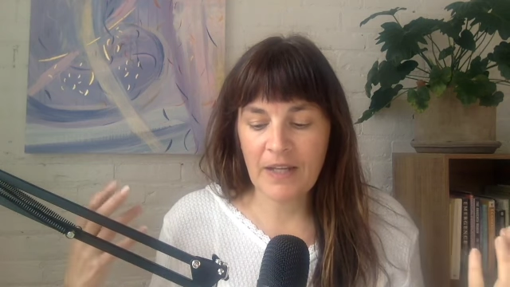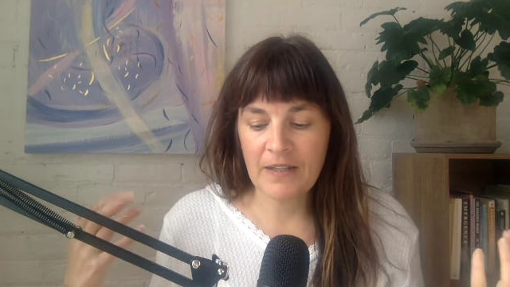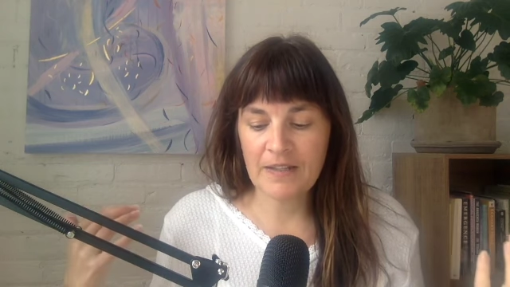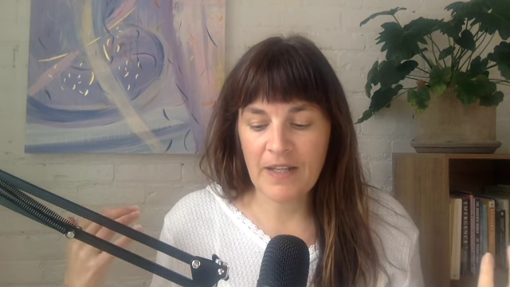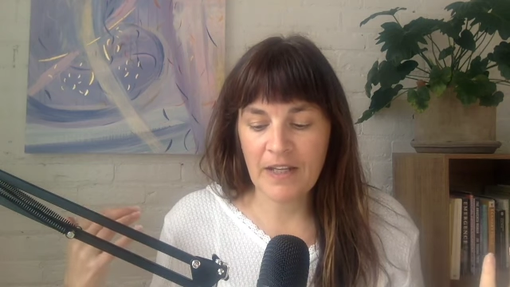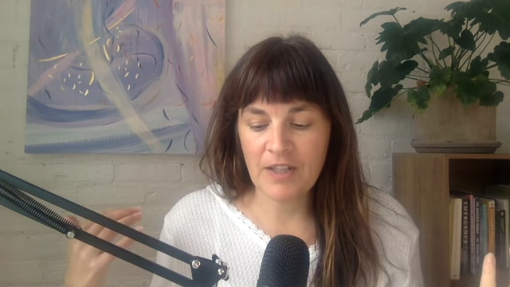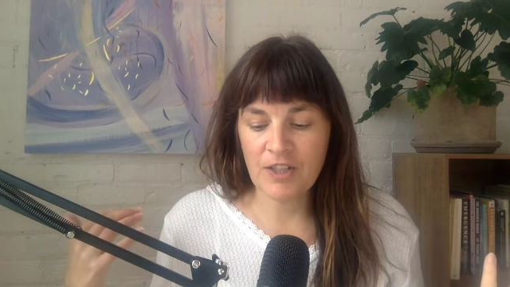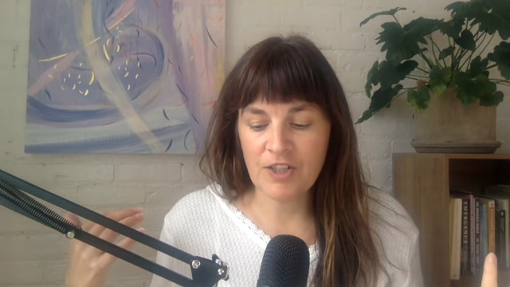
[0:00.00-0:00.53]

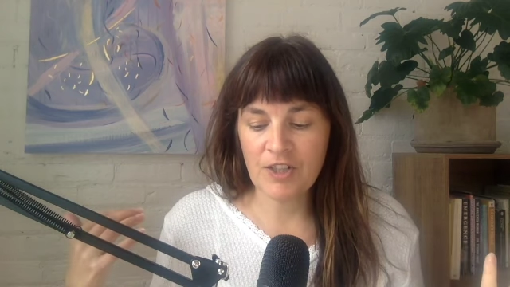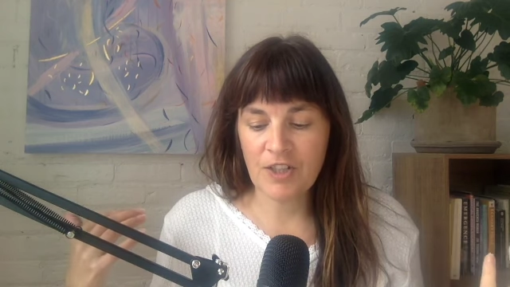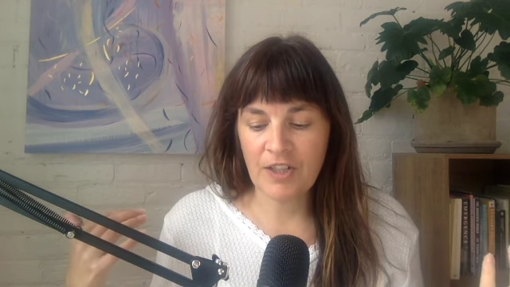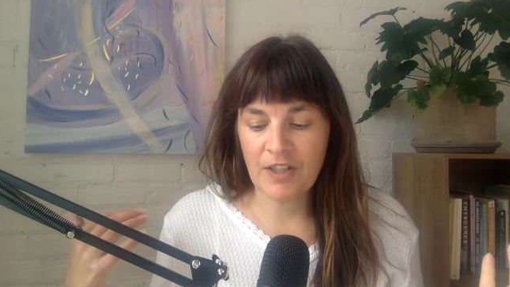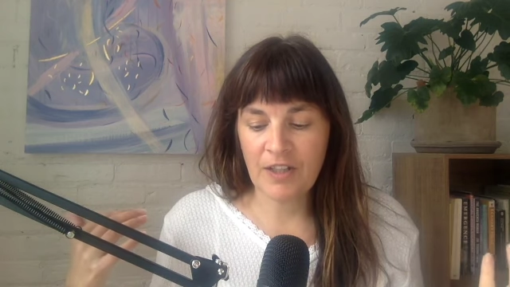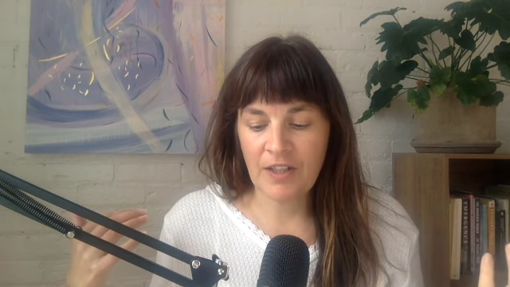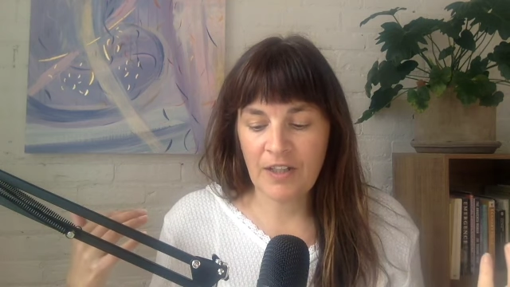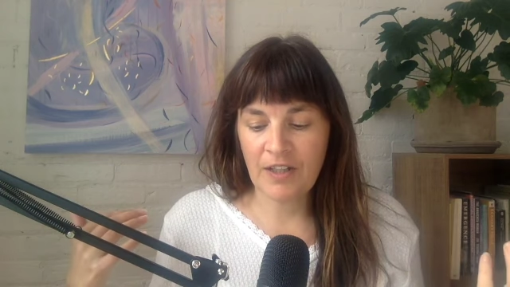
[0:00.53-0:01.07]

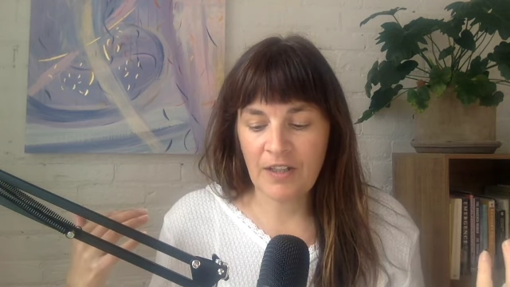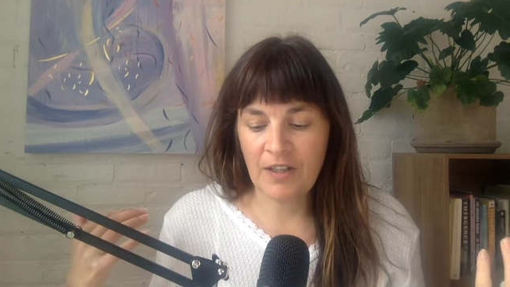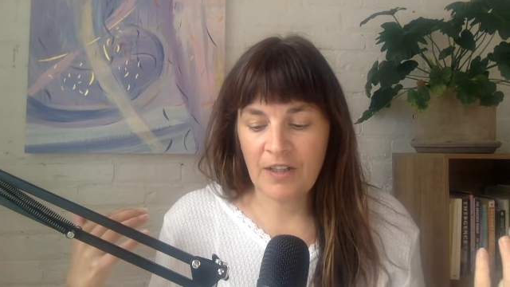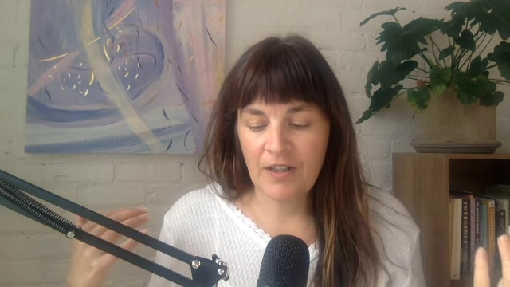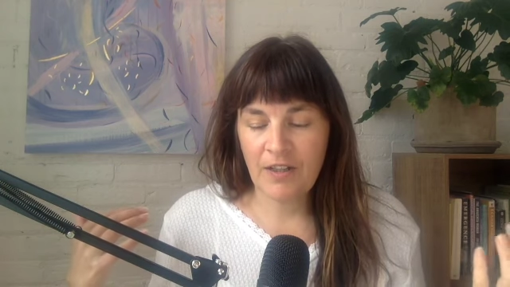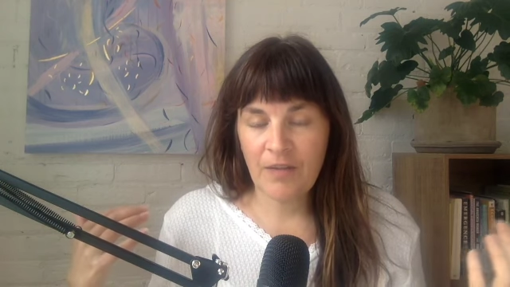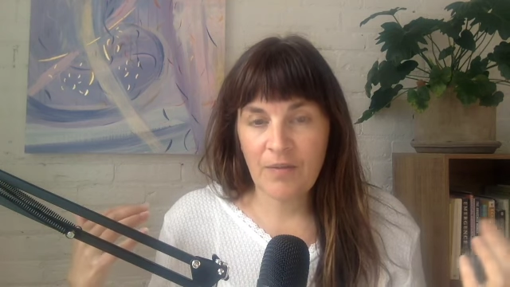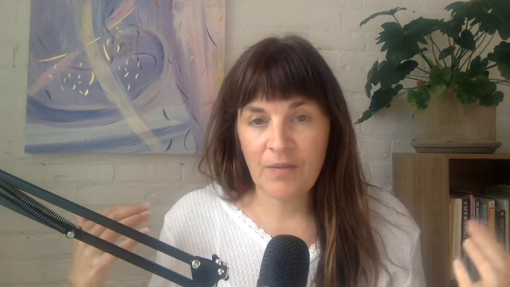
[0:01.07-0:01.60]
attention
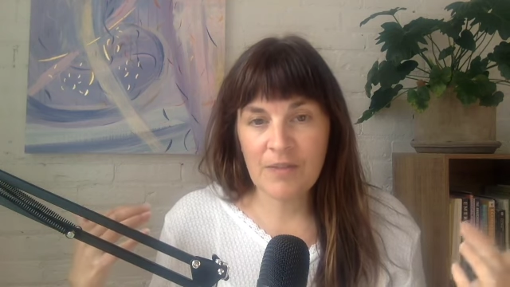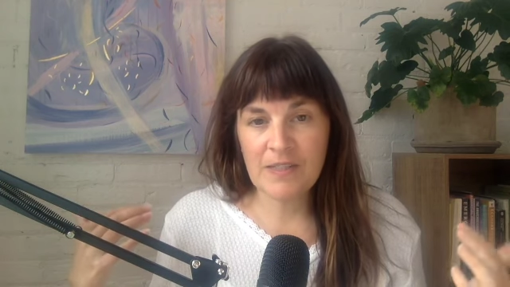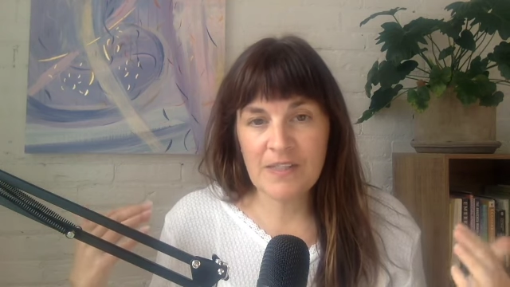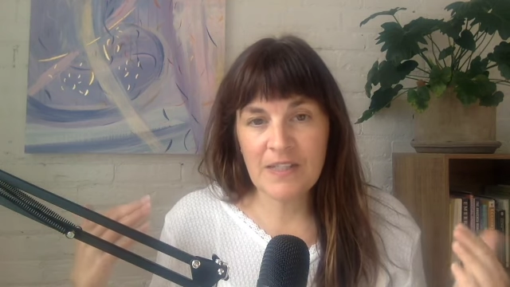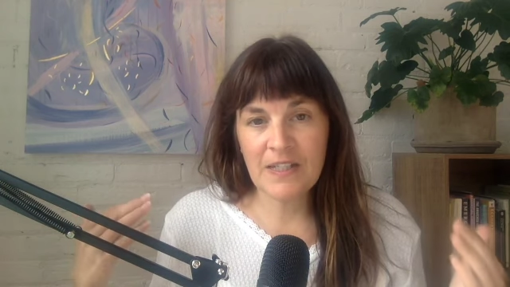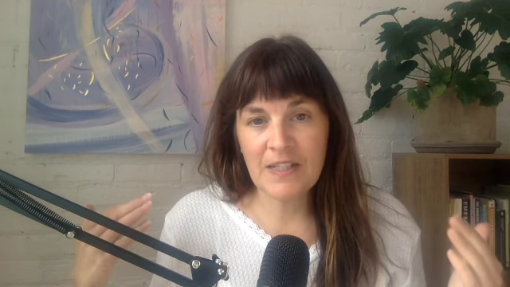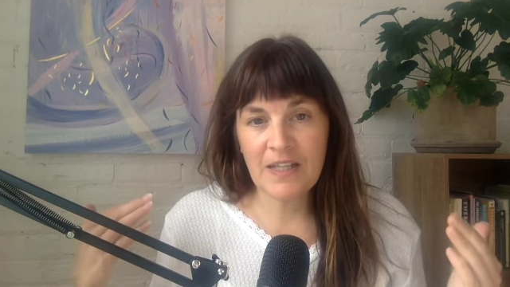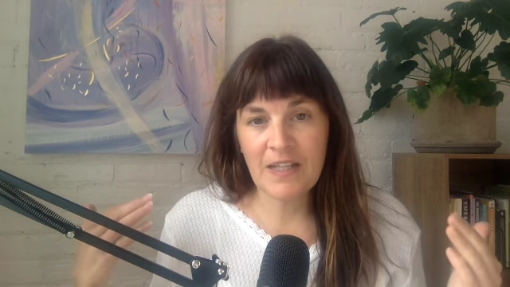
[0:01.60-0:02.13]
was
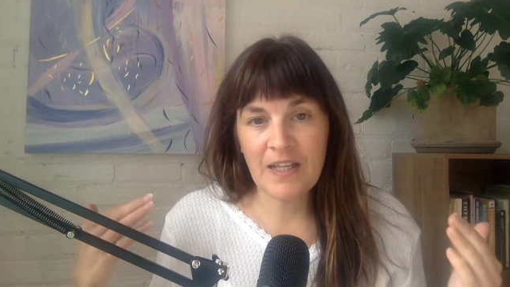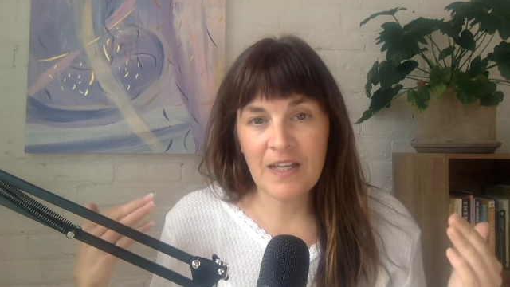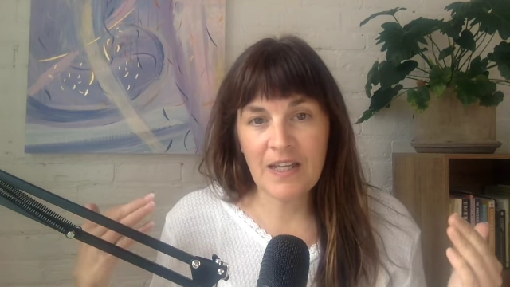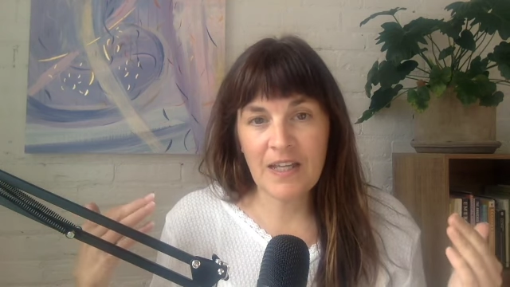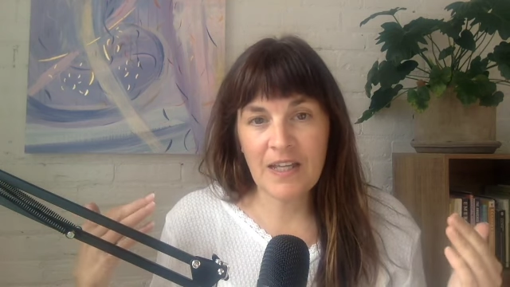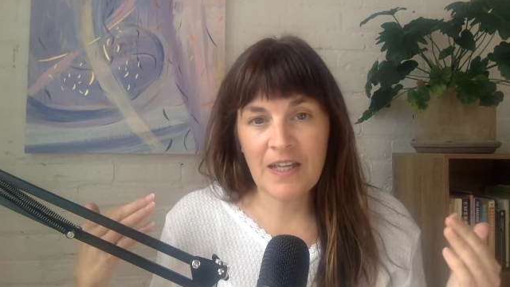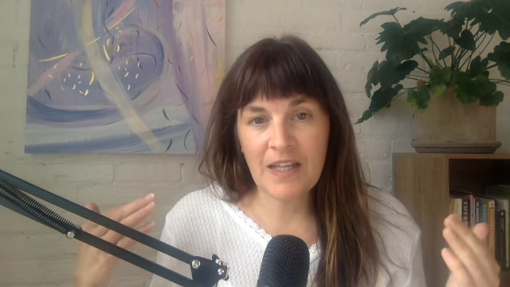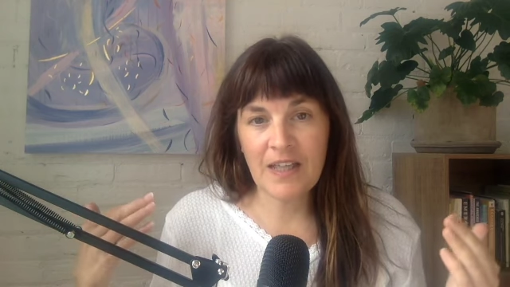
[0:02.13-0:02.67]
that
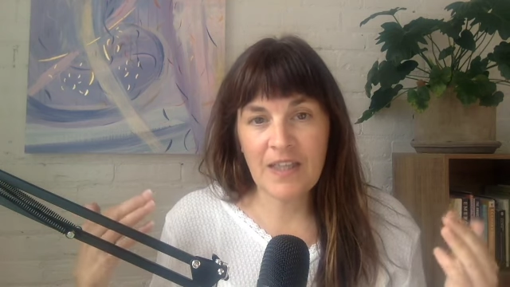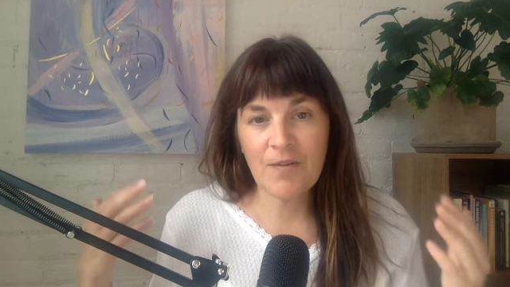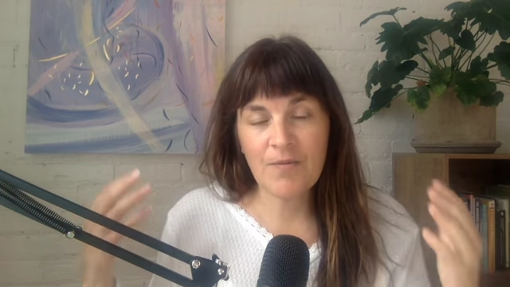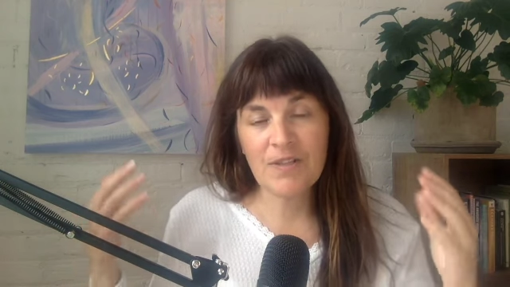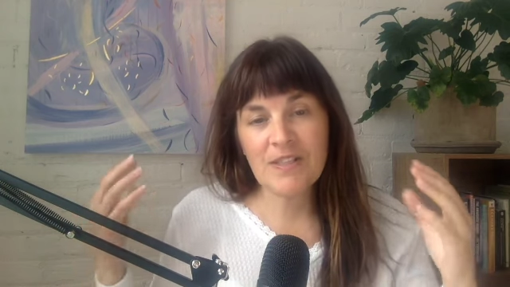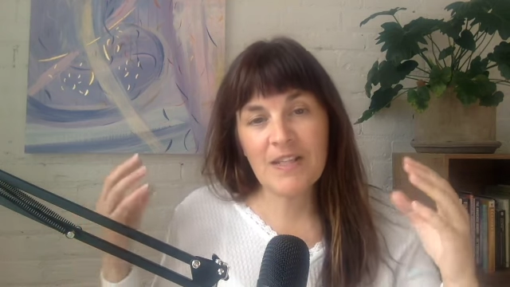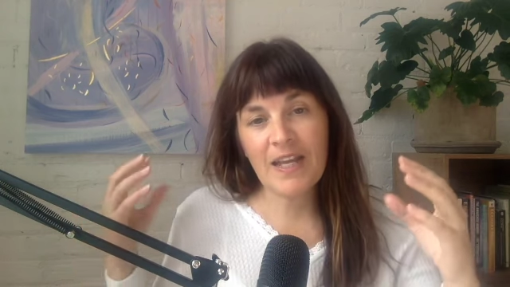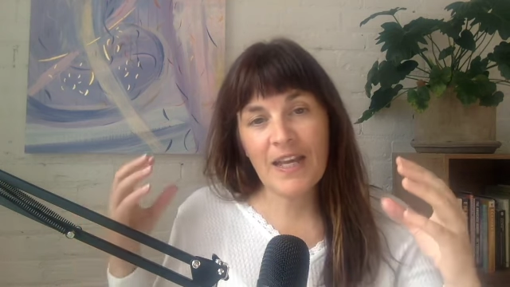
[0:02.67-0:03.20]
there
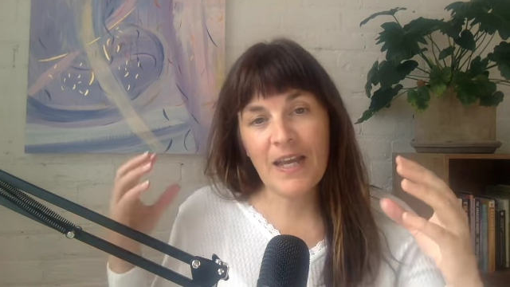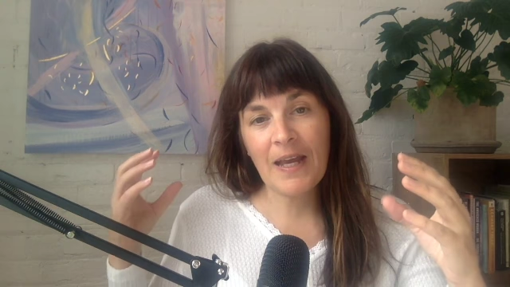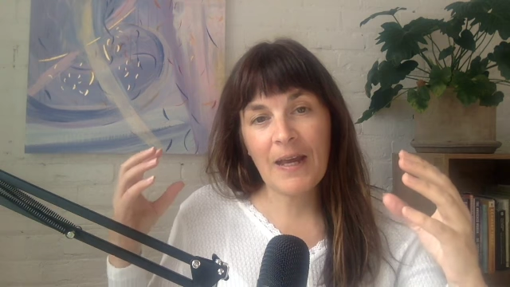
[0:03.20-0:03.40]
was